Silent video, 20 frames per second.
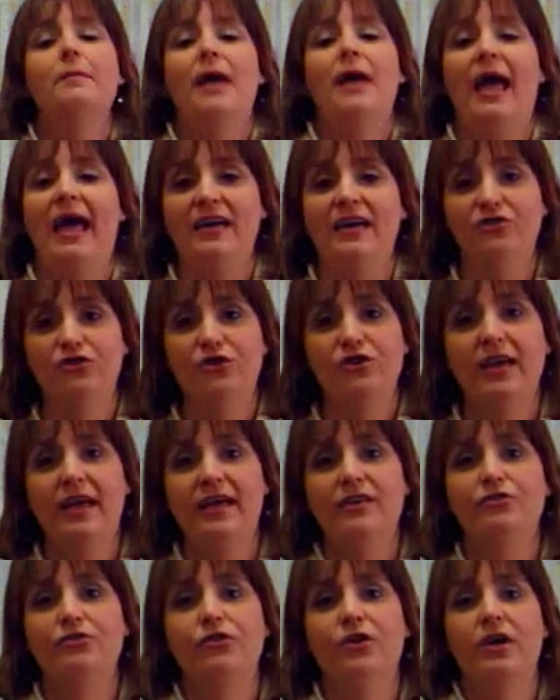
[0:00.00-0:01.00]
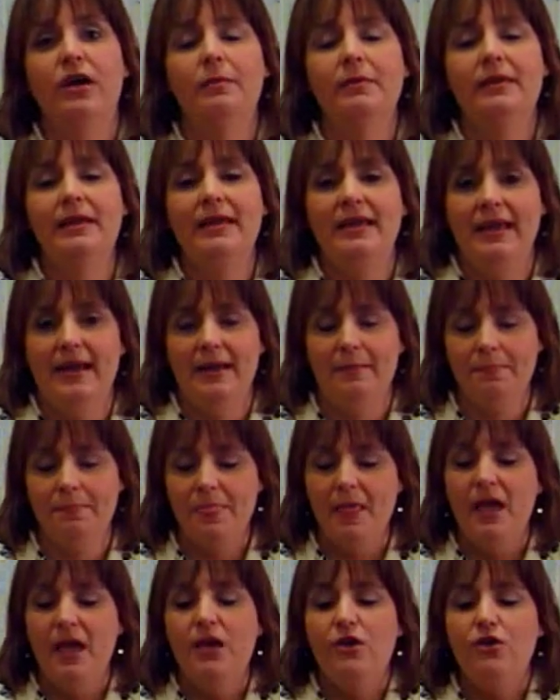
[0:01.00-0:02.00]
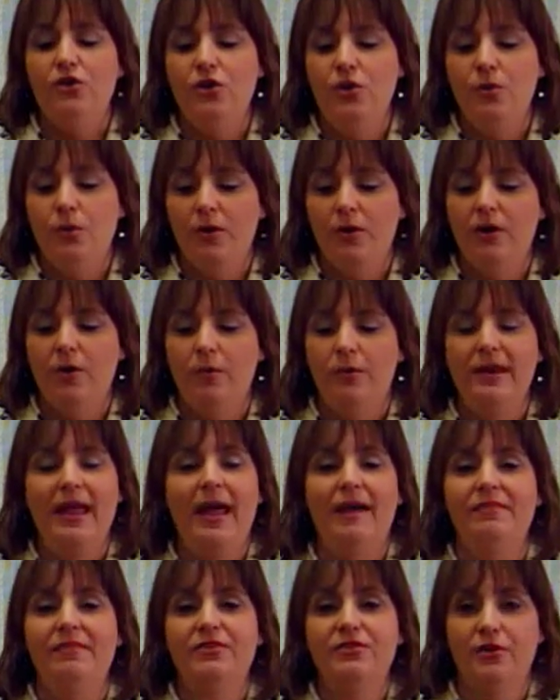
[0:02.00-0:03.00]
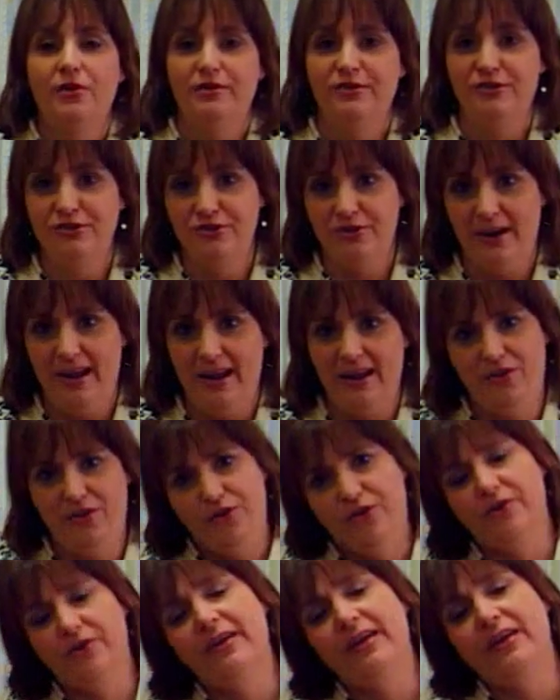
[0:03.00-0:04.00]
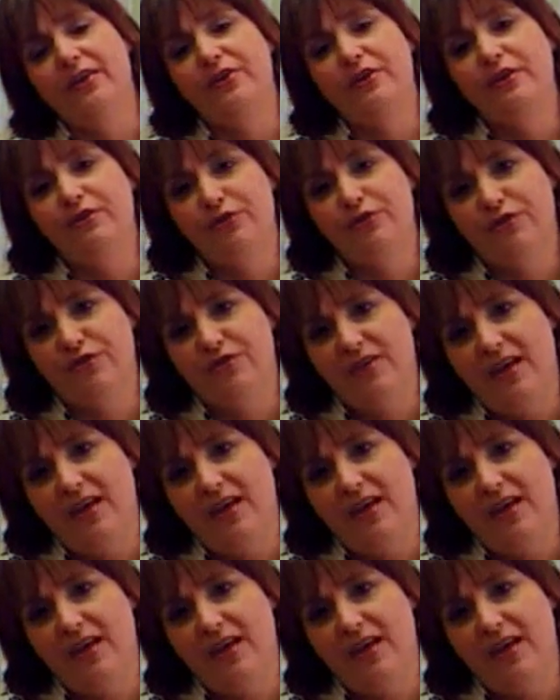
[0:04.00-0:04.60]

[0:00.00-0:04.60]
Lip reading: As your guests are coming in, you are going to have these cards in your hand. You're going to introduce